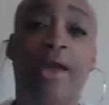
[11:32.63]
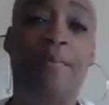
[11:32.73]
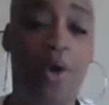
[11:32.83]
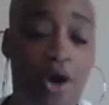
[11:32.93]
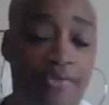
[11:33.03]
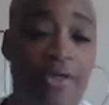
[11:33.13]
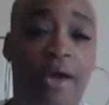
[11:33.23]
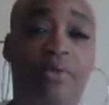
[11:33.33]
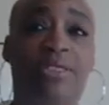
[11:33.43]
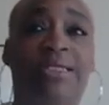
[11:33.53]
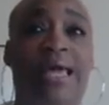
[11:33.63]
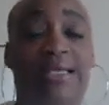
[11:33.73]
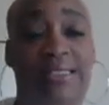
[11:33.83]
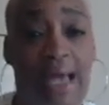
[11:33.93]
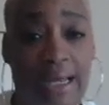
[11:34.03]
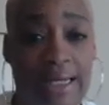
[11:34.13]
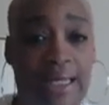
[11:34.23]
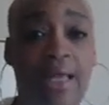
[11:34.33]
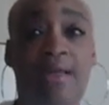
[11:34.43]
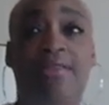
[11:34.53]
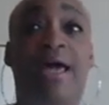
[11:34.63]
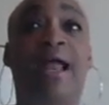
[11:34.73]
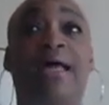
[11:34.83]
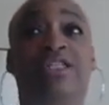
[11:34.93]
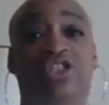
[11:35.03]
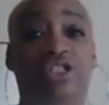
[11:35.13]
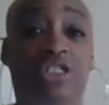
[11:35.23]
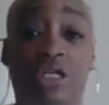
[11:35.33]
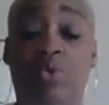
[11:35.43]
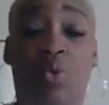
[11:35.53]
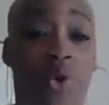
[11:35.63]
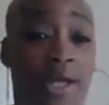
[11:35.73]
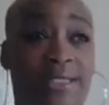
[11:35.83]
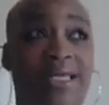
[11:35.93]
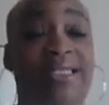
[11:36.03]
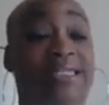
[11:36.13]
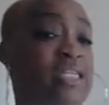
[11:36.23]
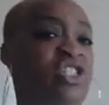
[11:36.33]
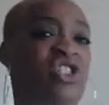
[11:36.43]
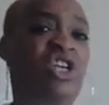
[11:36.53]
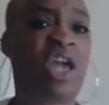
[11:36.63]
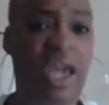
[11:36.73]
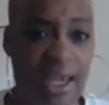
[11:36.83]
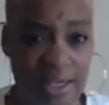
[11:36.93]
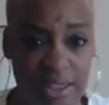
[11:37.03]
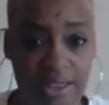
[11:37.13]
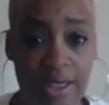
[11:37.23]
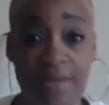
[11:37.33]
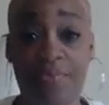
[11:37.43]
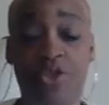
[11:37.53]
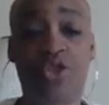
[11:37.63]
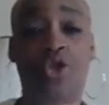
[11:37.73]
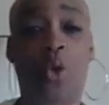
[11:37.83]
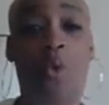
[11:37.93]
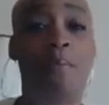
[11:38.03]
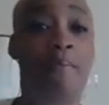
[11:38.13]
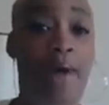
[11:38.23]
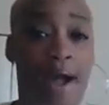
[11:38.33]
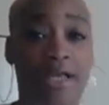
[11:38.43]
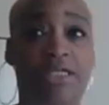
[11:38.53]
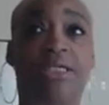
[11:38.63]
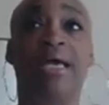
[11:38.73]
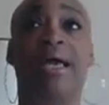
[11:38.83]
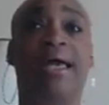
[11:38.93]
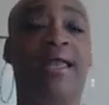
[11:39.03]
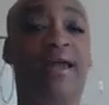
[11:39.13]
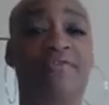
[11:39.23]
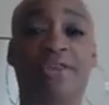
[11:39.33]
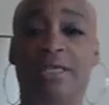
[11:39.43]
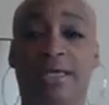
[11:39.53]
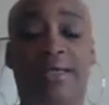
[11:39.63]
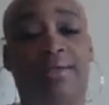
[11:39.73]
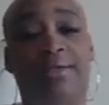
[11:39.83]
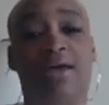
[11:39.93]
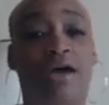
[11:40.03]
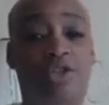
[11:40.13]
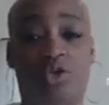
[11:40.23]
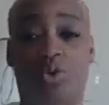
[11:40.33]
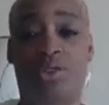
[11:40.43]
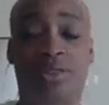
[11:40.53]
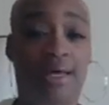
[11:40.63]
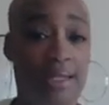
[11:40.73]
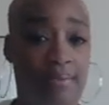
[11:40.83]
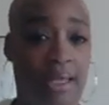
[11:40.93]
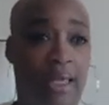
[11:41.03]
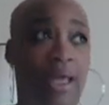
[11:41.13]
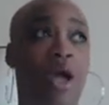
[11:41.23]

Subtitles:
And part of that was anxiety that I just didn't want things to change so much. And everything that the doctors was telling me